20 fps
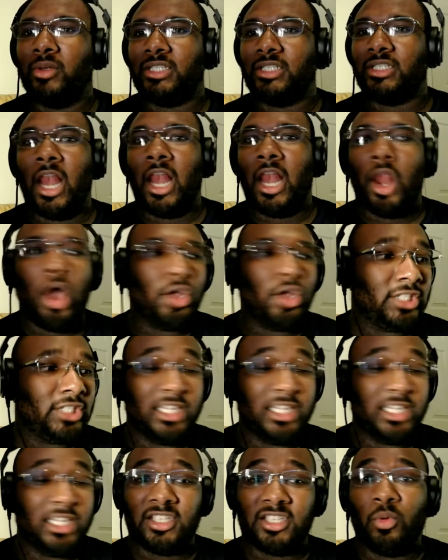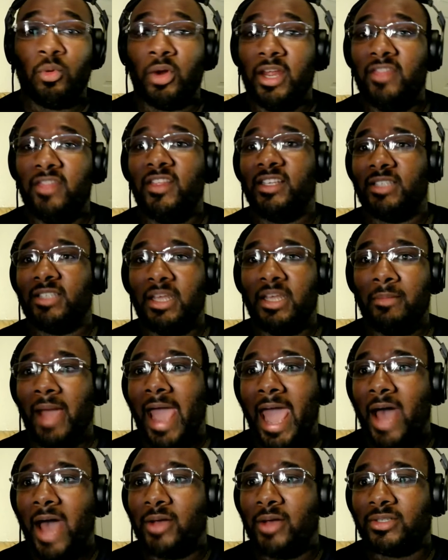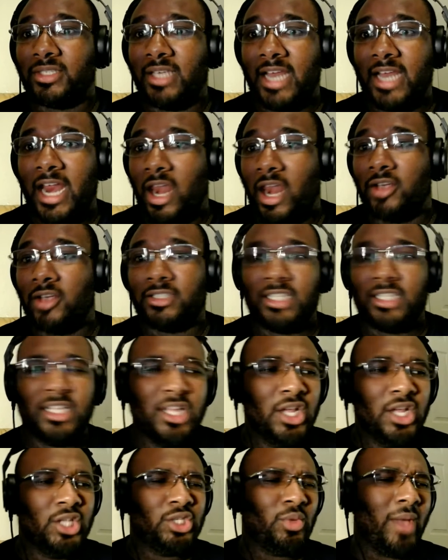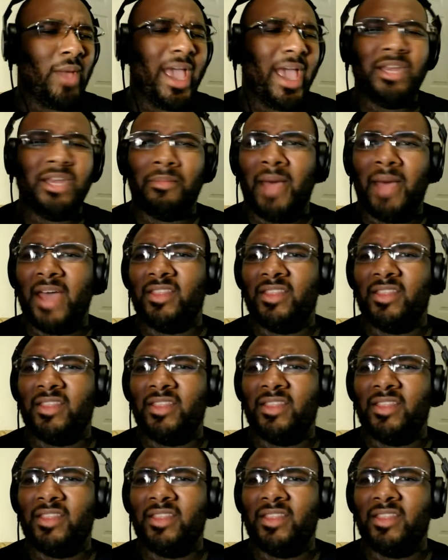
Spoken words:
and I lost it. It's somewhere in my house and I lost it. So I had to buy the